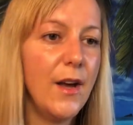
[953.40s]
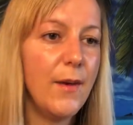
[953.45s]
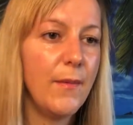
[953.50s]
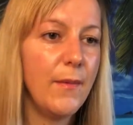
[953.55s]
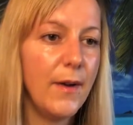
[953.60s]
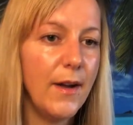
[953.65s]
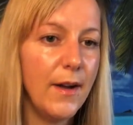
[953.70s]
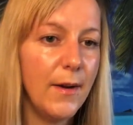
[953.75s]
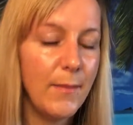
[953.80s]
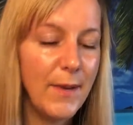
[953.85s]

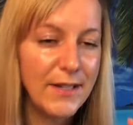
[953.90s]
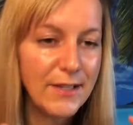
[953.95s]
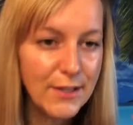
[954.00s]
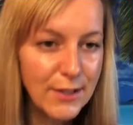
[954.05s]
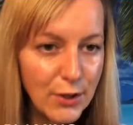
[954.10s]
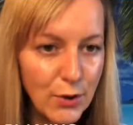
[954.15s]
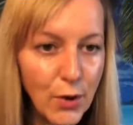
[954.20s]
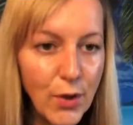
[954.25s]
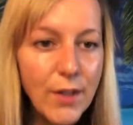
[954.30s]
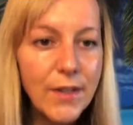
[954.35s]
but
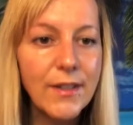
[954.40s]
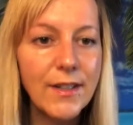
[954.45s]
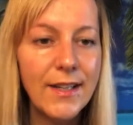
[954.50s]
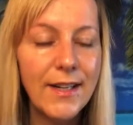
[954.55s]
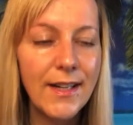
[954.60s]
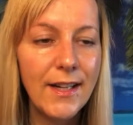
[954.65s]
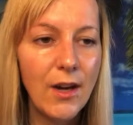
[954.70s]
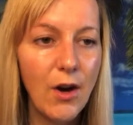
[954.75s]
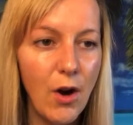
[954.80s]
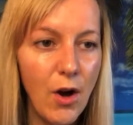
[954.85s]

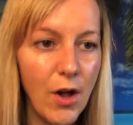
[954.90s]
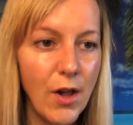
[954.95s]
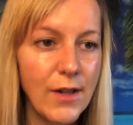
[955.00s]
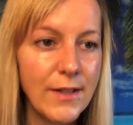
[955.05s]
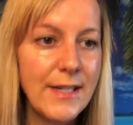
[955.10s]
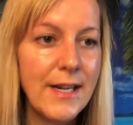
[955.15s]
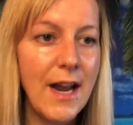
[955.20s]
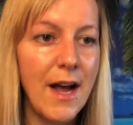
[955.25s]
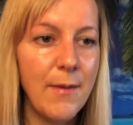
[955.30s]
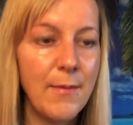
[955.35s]
certainly all
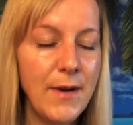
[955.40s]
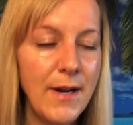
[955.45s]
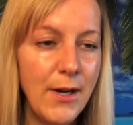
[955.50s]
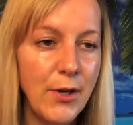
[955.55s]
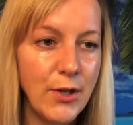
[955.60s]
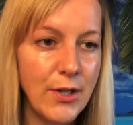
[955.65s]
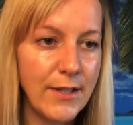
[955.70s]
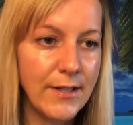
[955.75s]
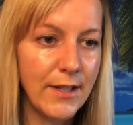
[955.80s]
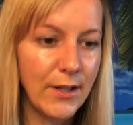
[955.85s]

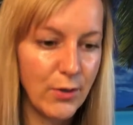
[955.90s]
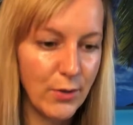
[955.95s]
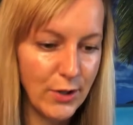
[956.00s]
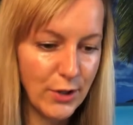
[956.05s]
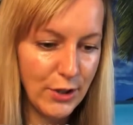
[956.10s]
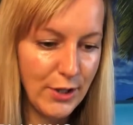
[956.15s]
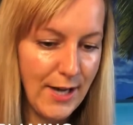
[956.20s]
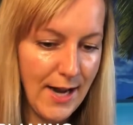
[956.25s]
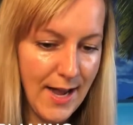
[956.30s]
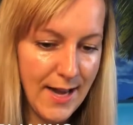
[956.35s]
denominations in
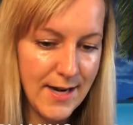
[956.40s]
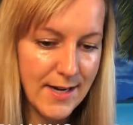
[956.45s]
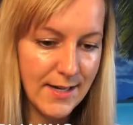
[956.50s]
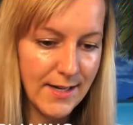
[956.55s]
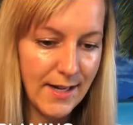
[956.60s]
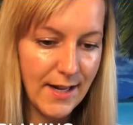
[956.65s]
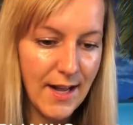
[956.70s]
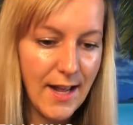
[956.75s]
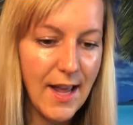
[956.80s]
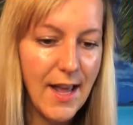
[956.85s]

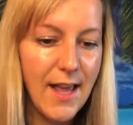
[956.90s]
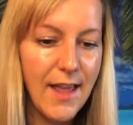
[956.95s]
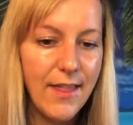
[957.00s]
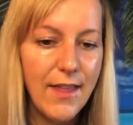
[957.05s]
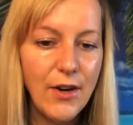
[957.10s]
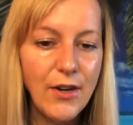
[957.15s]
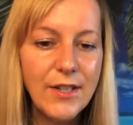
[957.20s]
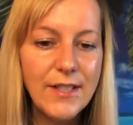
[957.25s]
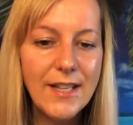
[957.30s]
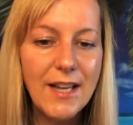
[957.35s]
Christianity.
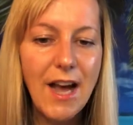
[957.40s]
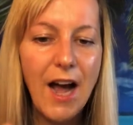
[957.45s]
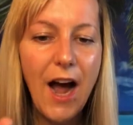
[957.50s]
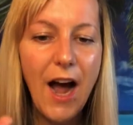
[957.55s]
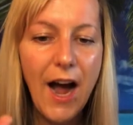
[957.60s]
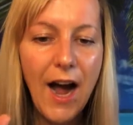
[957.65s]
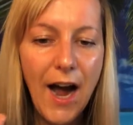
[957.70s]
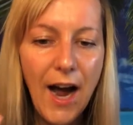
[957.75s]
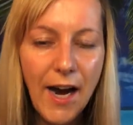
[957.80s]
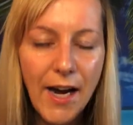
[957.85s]
There is a
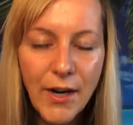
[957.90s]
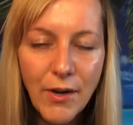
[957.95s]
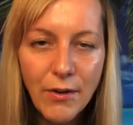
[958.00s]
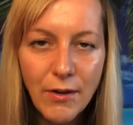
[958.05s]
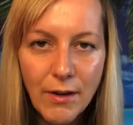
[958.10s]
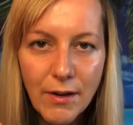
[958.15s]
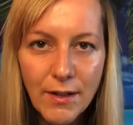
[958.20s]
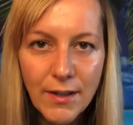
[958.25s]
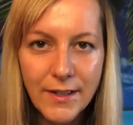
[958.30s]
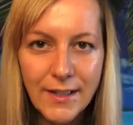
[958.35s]

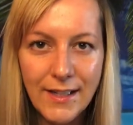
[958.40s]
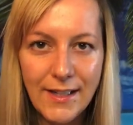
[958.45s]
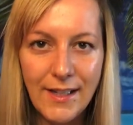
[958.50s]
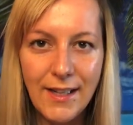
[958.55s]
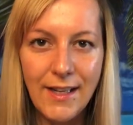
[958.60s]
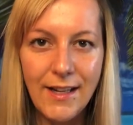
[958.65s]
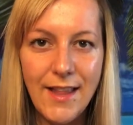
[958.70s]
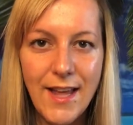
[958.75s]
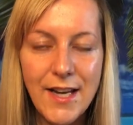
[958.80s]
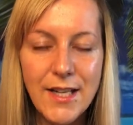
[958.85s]

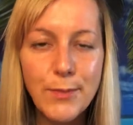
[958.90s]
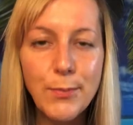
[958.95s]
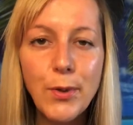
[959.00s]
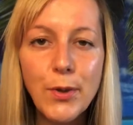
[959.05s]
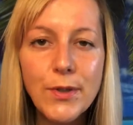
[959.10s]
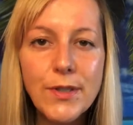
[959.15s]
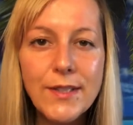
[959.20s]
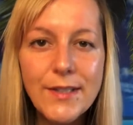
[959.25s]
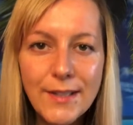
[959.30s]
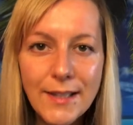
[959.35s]
hierarchy that is
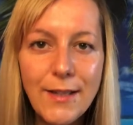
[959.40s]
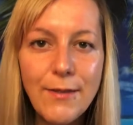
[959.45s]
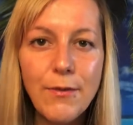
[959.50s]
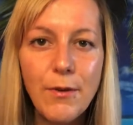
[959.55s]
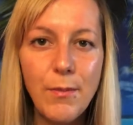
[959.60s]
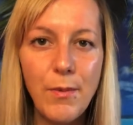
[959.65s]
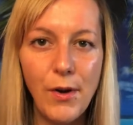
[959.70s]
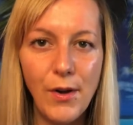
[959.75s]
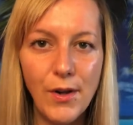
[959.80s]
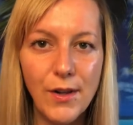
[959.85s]

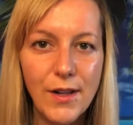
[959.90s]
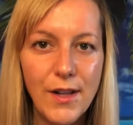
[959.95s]
perceivable,